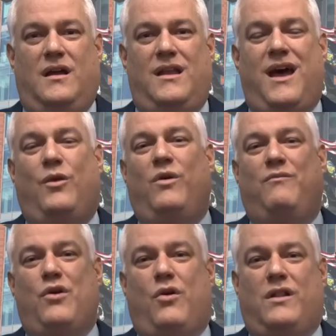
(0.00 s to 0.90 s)
now that we've
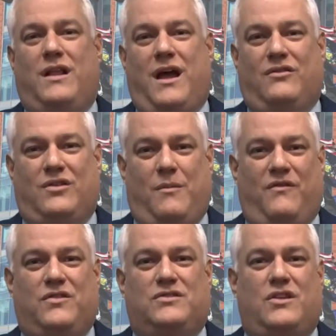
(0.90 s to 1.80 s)
broken down some
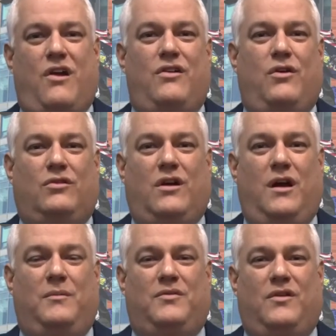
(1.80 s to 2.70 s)
of the
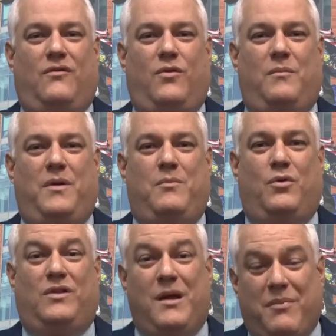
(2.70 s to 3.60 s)
stereotypes of what people
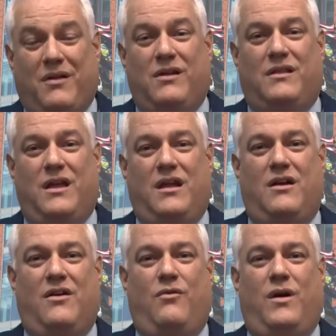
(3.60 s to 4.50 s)
typically think
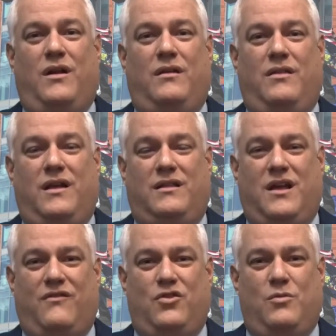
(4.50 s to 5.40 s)
of when they
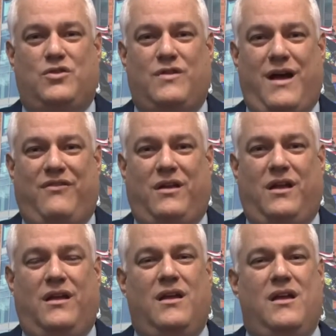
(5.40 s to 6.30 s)
think of human
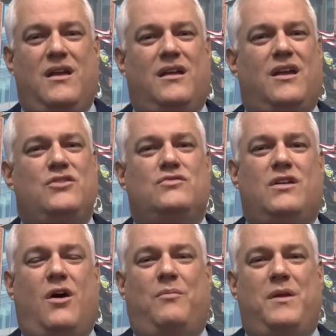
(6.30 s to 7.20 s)
trafficking, can you
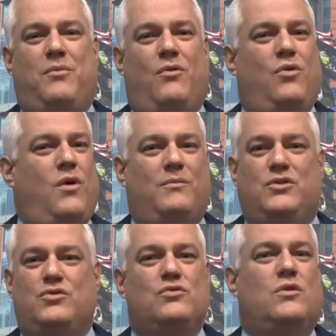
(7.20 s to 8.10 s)
tell people who I'm
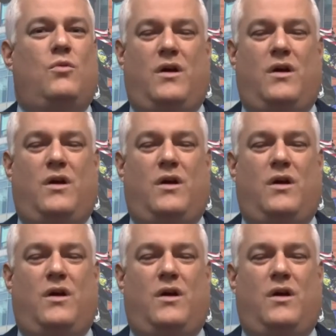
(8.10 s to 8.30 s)
sure want to